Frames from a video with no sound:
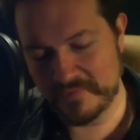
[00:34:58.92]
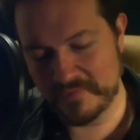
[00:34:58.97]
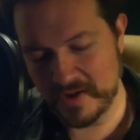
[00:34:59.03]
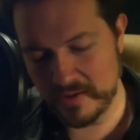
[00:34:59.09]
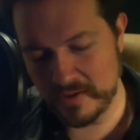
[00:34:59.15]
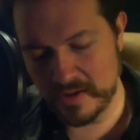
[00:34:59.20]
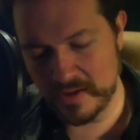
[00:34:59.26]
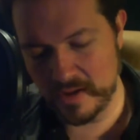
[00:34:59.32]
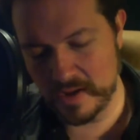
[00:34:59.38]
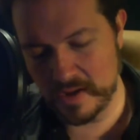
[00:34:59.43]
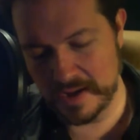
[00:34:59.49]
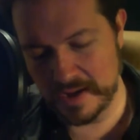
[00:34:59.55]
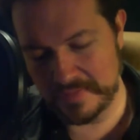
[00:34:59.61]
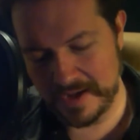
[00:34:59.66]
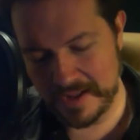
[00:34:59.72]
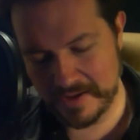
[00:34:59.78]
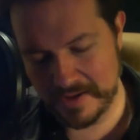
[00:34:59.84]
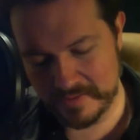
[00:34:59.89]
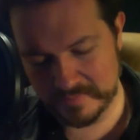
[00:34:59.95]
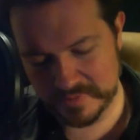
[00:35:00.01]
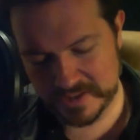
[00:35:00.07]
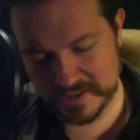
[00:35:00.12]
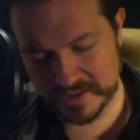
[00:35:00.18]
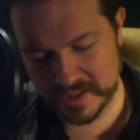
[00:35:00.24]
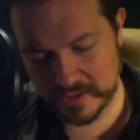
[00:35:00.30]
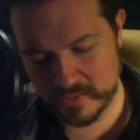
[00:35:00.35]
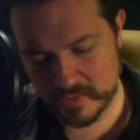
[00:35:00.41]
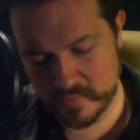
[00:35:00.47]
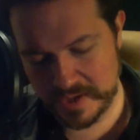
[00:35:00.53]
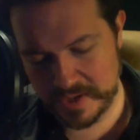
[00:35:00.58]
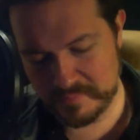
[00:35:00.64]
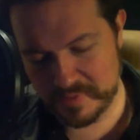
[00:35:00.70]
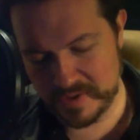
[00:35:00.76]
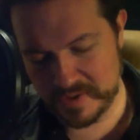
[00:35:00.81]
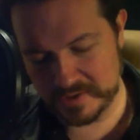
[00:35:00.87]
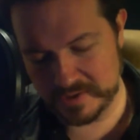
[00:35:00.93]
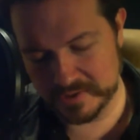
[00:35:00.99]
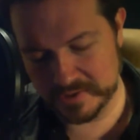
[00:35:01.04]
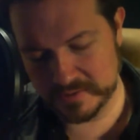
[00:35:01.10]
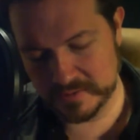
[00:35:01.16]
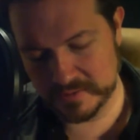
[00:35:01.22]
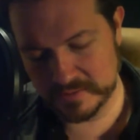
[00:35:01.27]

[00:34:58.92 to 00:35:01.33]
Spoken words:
if they're gone, then how come she's not Queen Peach?